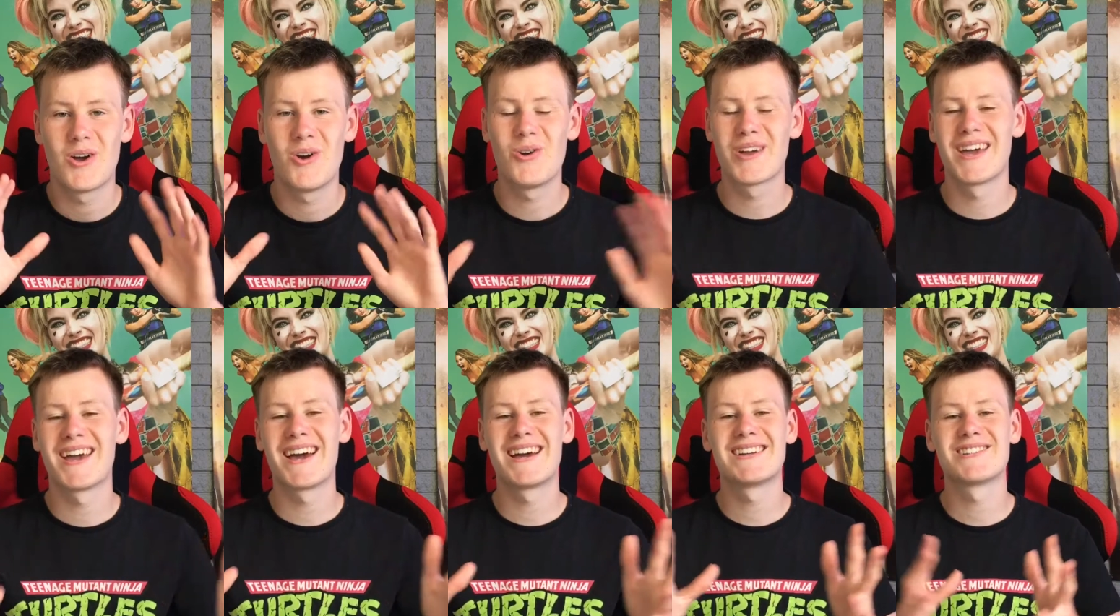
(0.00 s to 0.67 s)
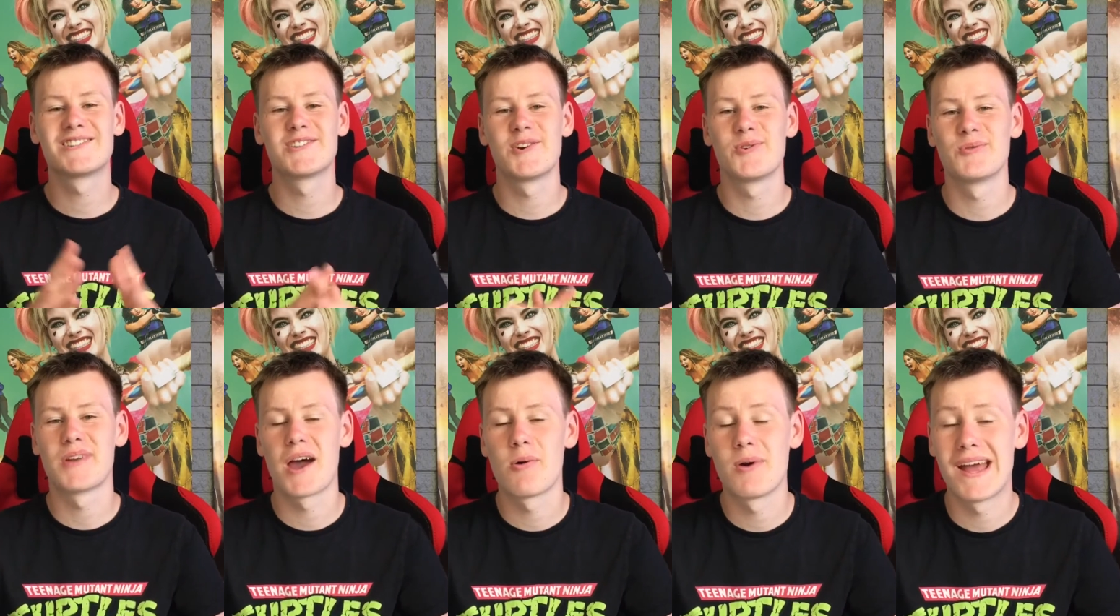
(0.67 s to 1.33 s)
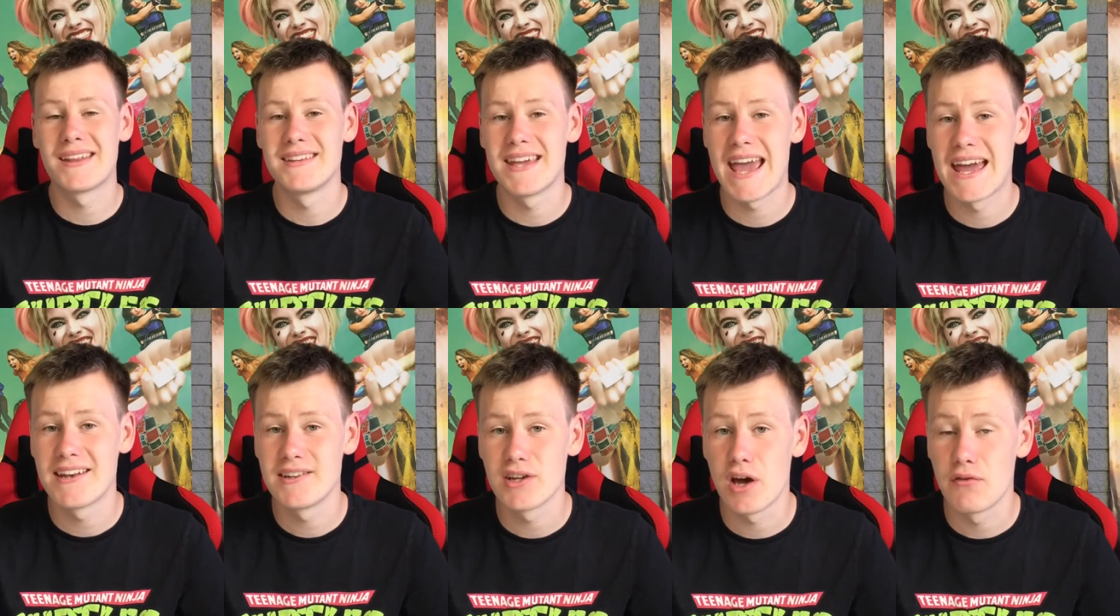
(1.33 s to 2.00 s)
Okay guys, so now we're at the
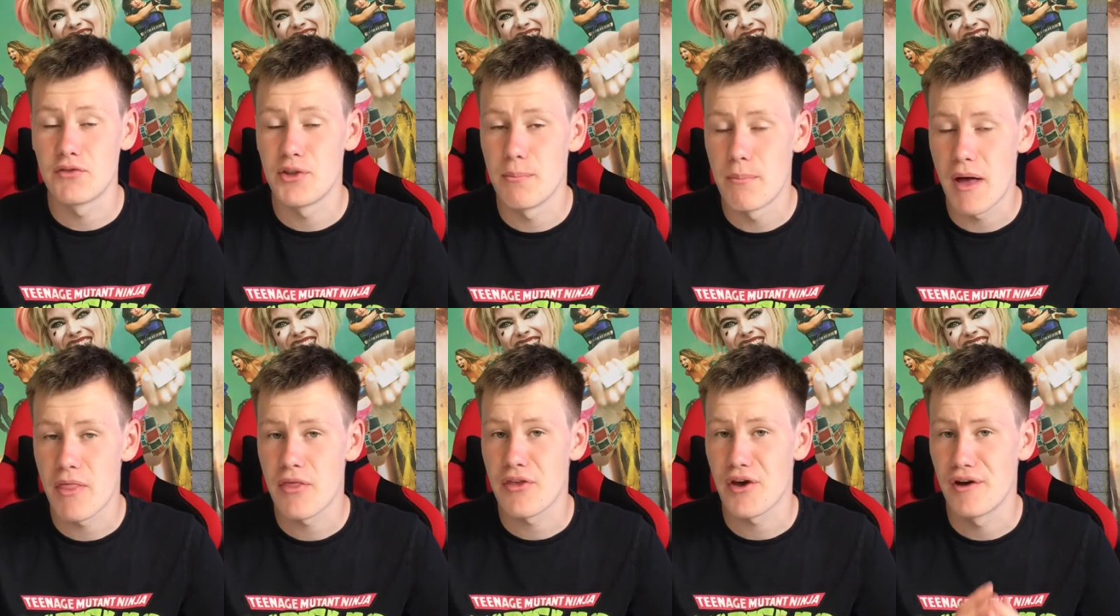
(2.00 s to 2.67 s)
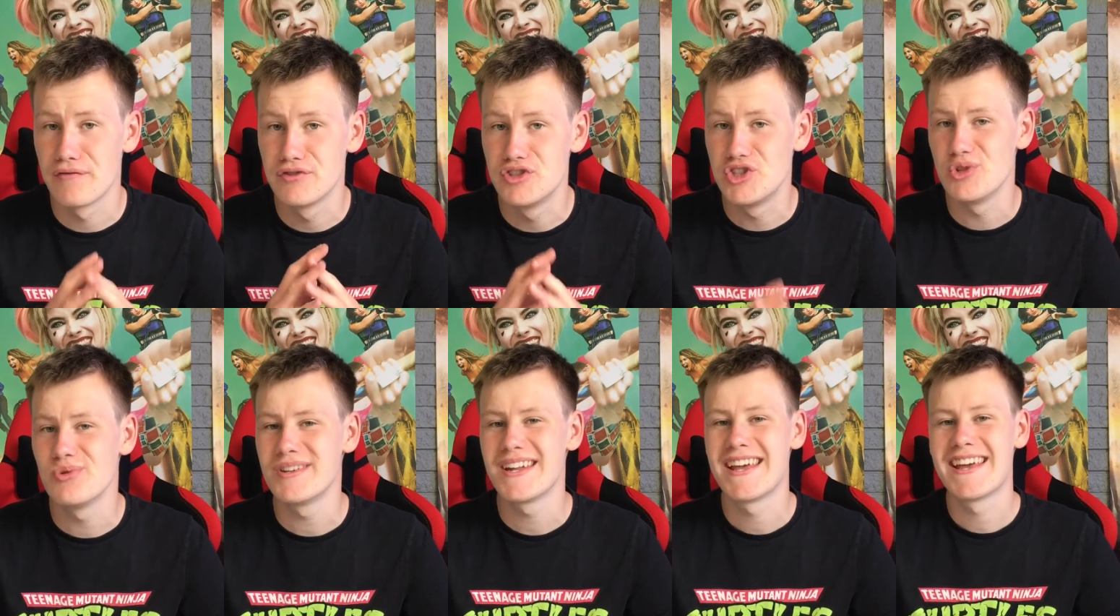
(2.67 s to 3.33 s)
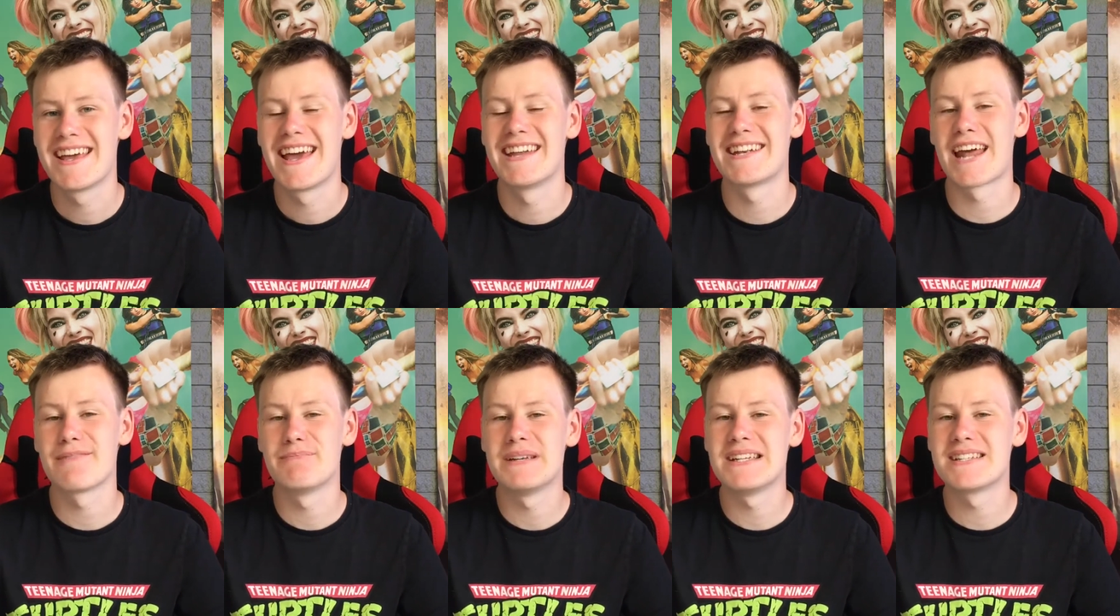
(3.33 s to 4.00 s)
end of the month of June, and
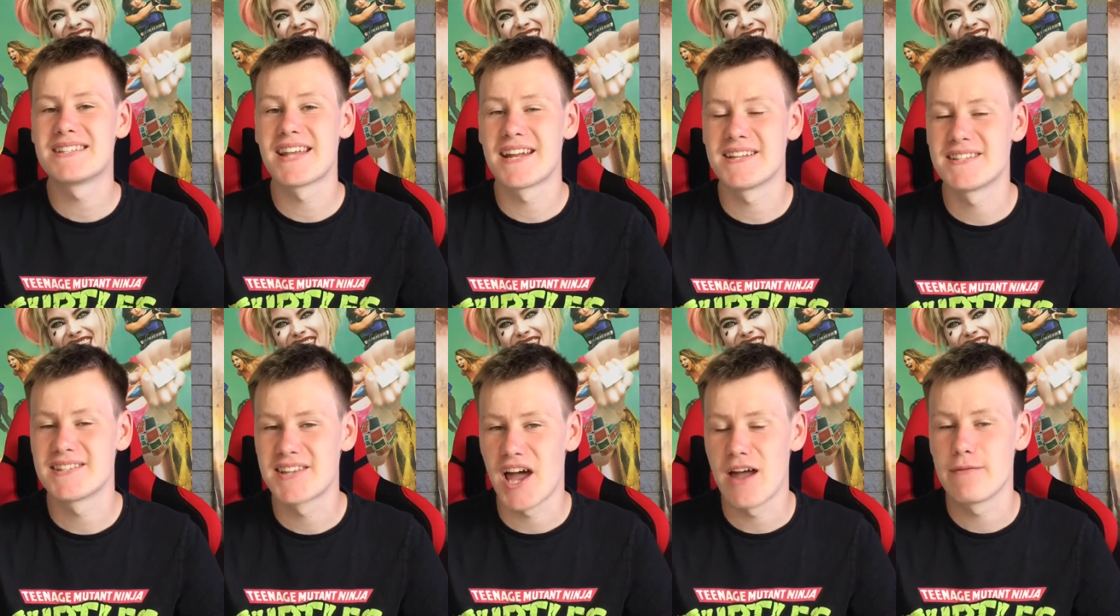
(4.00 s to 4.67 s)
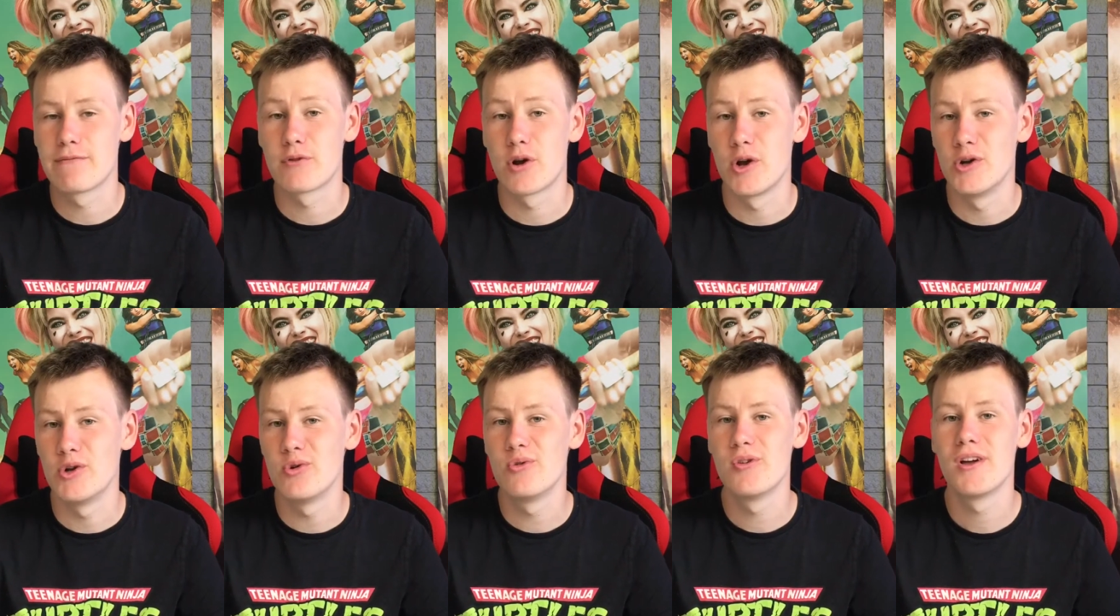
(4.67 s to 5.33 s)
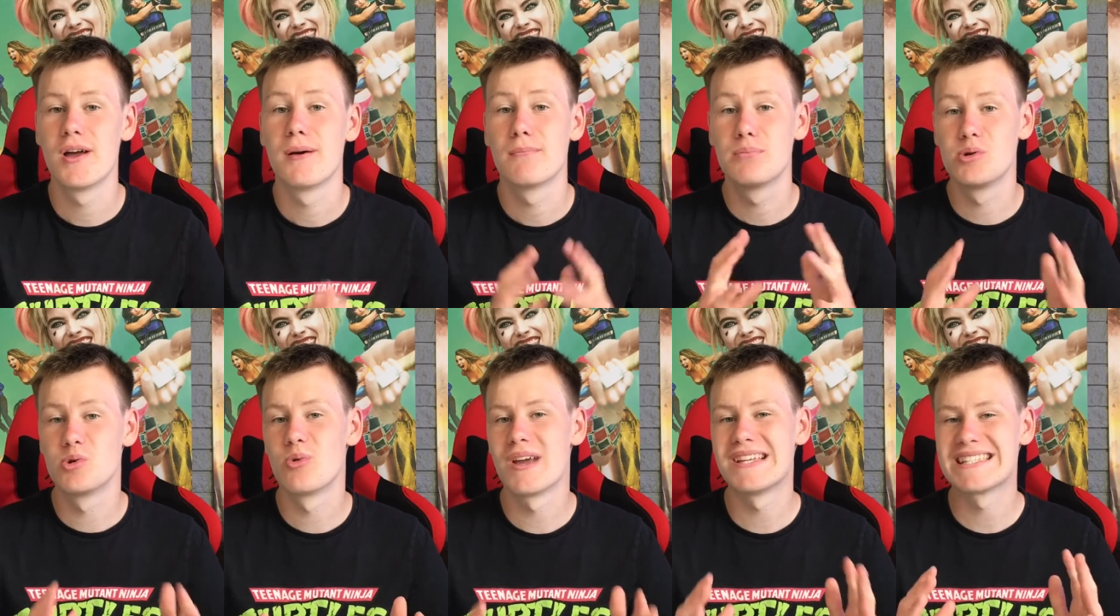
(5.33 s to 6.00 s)
that means that it's time for a new
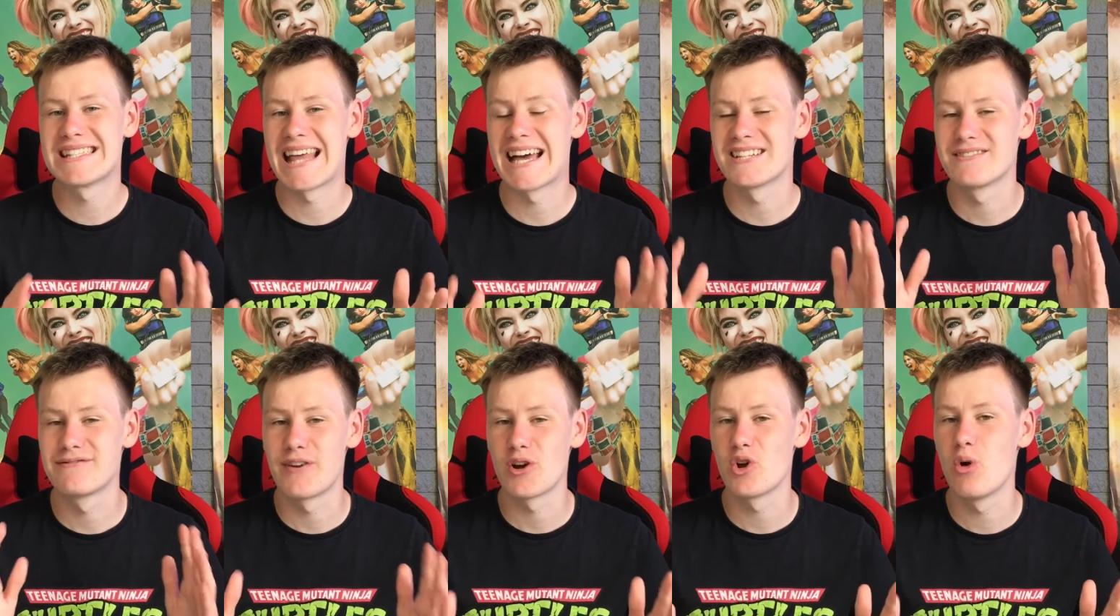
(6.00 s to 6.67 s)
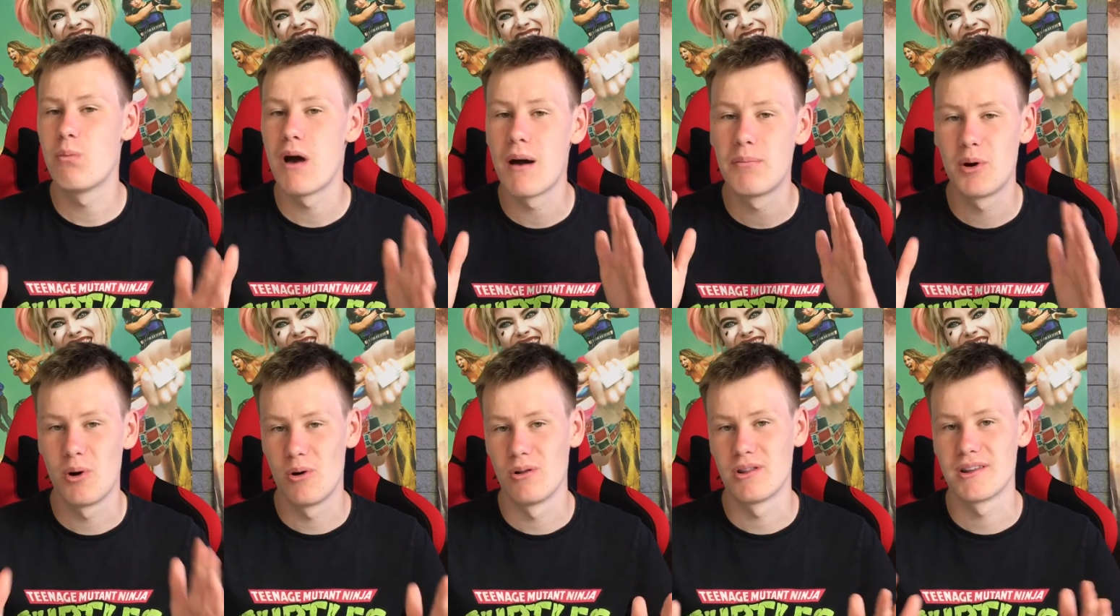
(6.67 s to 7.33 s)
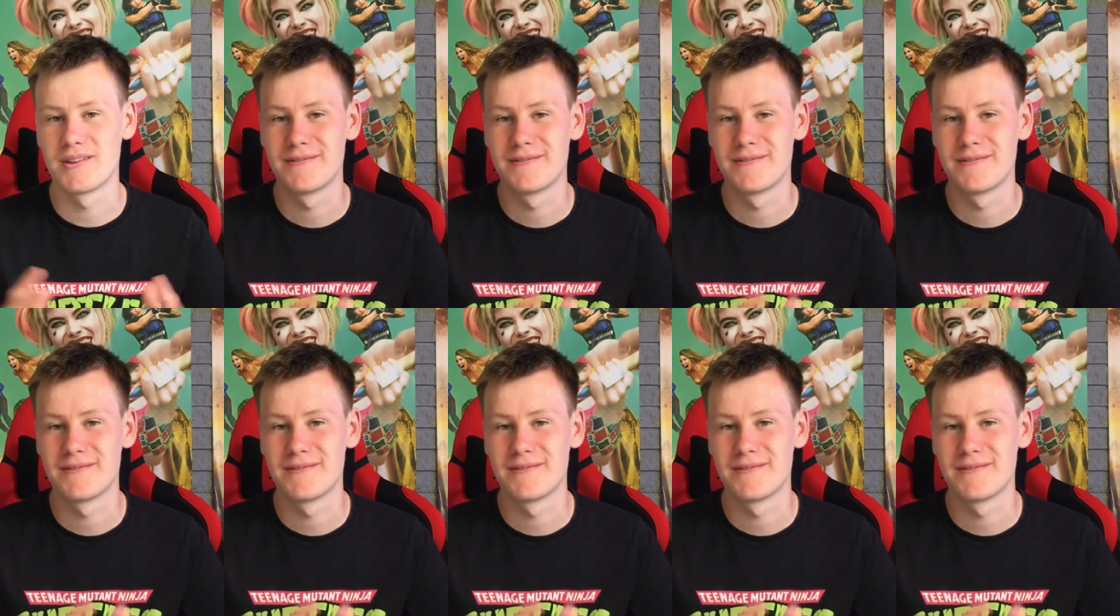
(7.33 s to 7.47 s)
Blu-ray slash Funko Pop haul.